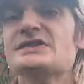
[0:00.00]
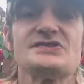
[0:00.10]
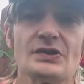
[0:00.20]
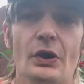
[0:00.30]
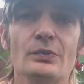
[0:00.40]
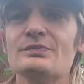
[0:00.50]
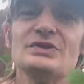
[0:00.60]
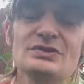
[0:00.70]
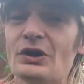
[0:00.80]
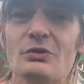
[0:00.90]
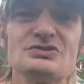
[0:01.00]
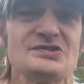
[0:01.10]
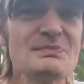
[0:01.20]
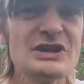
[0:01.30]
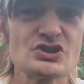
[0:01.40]
So,
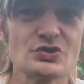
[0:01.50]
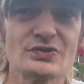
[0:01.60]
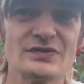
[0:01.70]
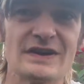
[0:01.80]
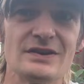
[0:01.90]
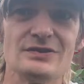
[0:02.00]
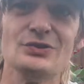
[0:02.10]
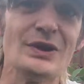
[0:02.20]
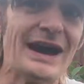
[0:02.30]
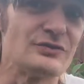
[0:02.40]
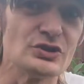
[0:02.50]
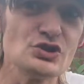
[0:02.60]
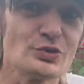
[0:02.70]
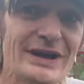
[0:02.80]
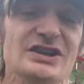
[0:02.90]
just make sure that you have good
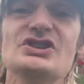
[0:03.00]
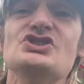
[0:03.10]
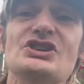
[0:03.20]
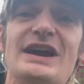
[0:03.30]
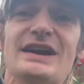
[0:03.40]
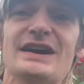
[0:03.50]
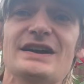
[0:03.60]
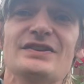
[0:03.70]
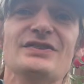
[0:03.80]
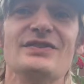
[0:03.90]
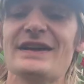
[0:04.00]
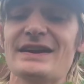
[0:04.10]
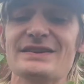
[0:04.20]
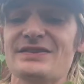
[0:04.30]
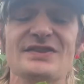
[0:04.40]
drainage and
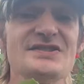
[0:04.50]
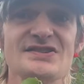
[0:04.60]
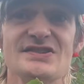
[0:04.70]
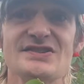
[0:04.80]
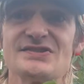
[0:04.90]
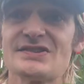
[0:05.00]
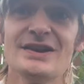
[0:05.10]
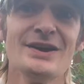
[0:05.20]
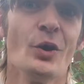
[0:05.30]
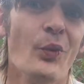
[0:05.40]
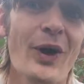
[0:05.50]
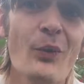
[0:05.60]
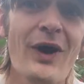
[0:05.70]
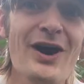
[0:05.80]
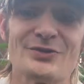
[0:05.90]
that this is well
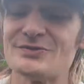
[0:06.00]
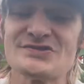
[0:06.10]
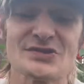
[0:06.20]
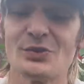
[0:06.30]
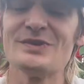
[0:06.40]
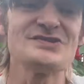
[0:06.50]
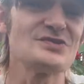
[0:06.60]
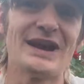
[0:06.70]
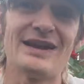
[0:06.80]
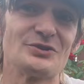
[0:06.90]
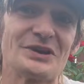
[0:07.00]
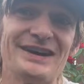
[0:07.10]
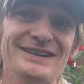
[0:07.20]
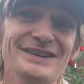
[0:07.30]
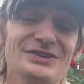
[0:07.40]
watered. So once you have your
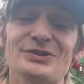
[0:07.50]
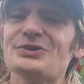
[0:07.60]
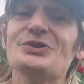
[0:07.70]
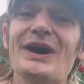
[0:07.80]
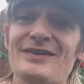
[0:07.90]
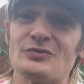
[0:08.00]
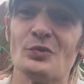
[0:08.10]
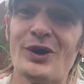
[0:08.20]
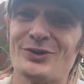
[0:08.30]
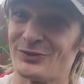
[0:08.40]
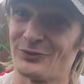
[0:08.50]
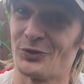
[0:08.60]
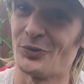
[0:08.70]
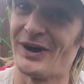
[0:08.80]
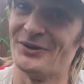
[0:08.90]
cutting in here, you don't have to water it for
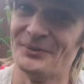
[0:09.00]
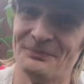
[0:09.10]
a while.